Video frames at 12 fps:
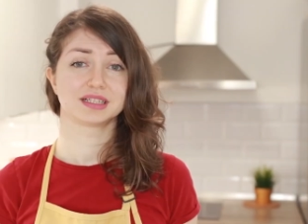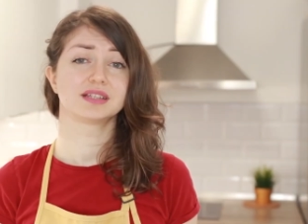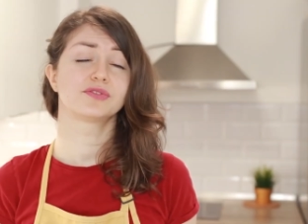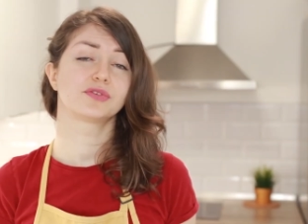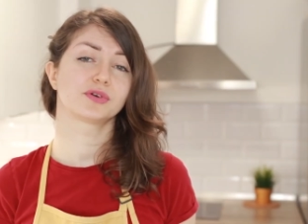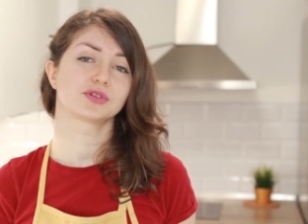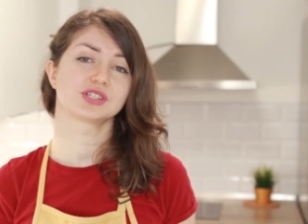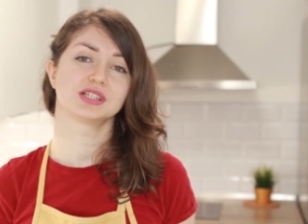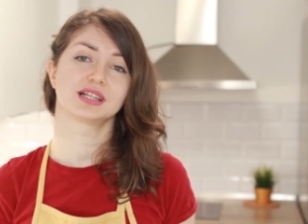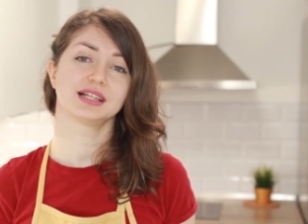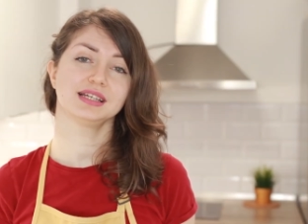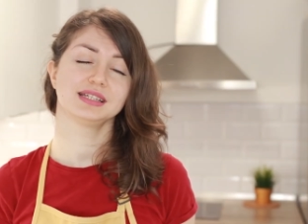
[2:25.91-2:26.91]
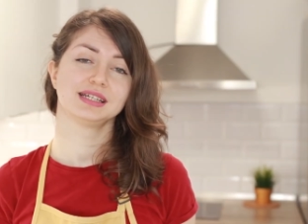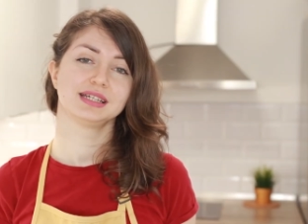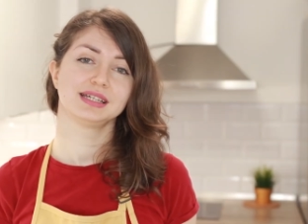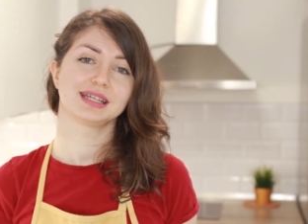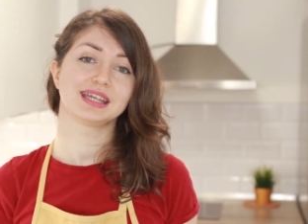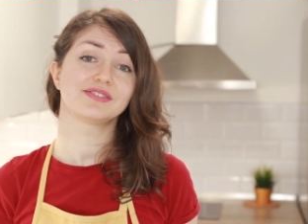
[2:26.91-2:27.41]
Unfortunately,
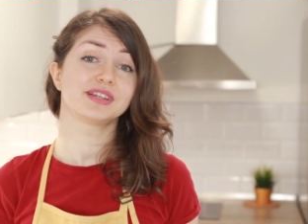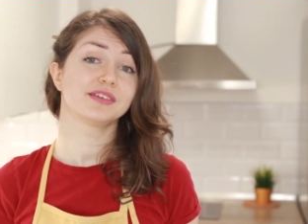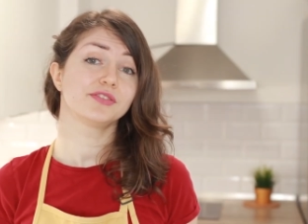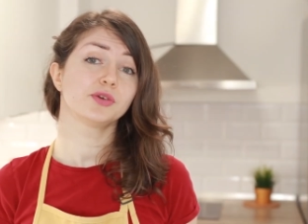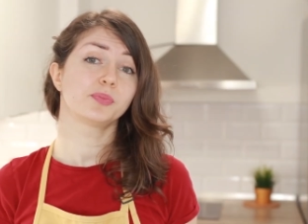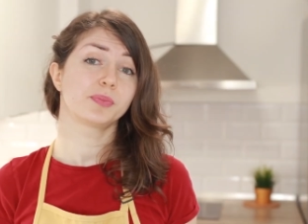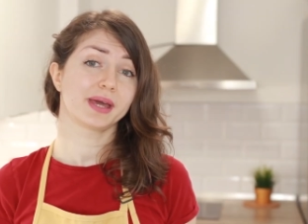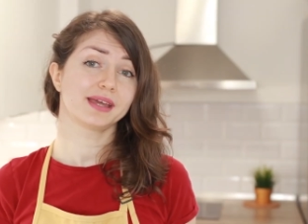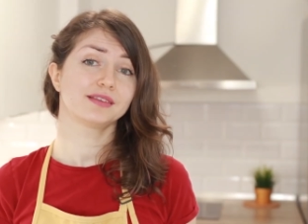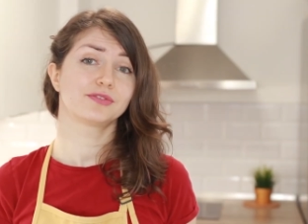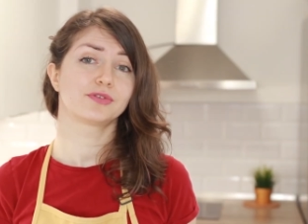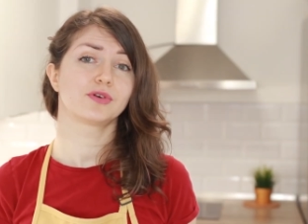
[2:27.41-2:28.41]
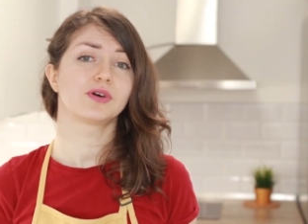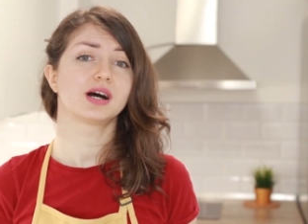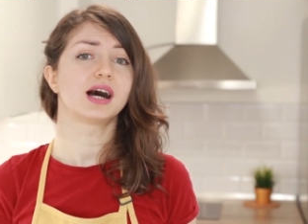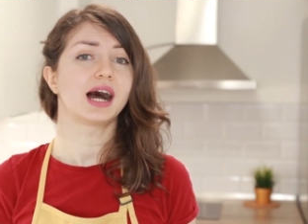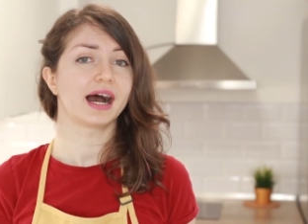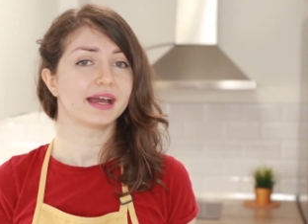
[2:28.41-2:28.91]
even if you paid for
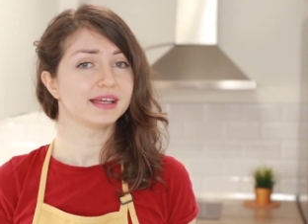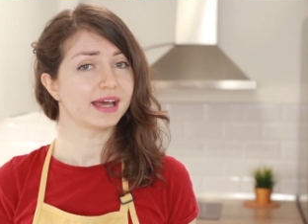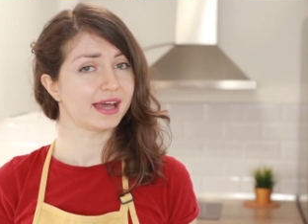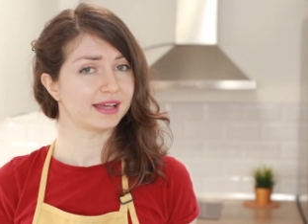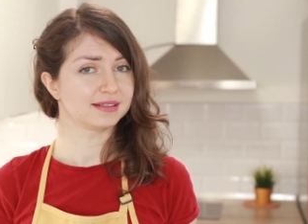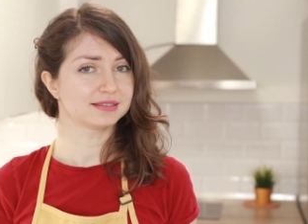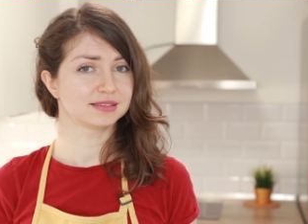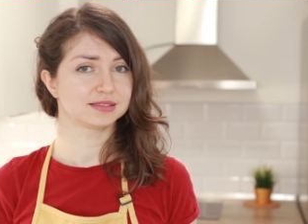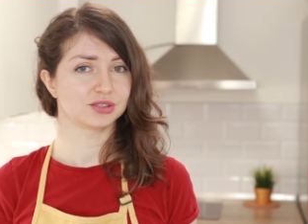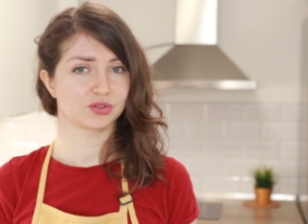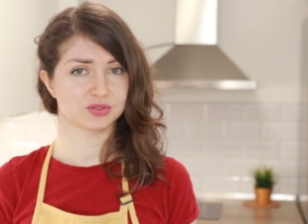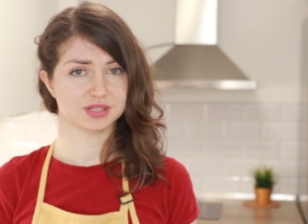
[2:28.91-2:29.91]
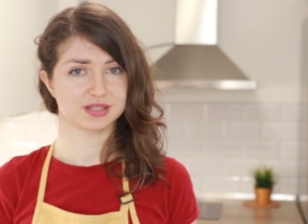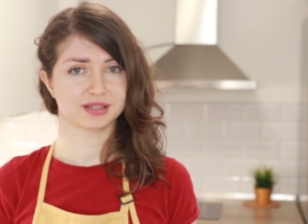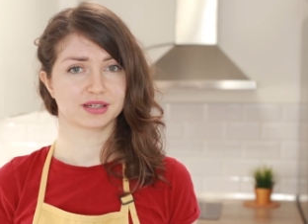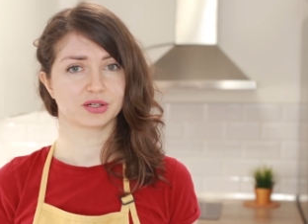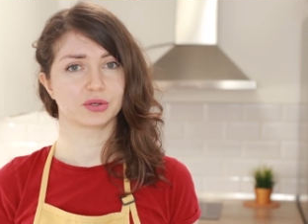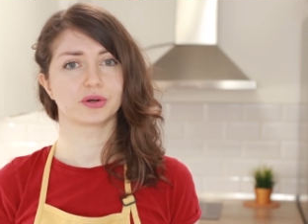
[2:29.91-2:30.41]
a high-end
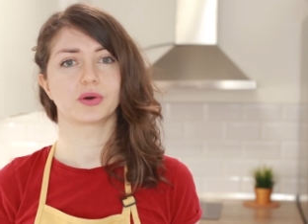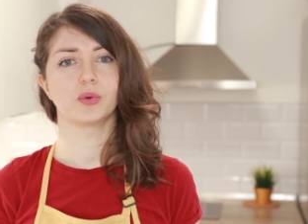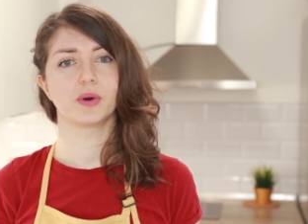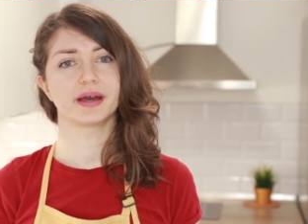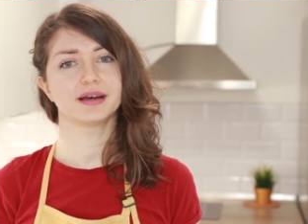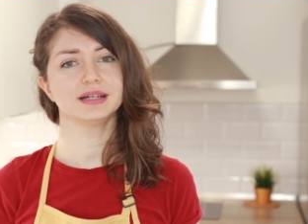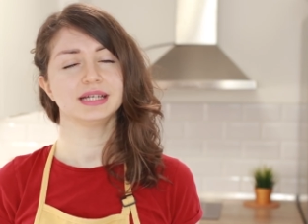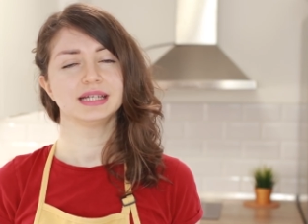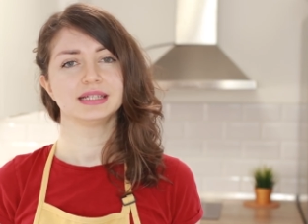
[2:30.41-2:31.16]
non-stick cookware,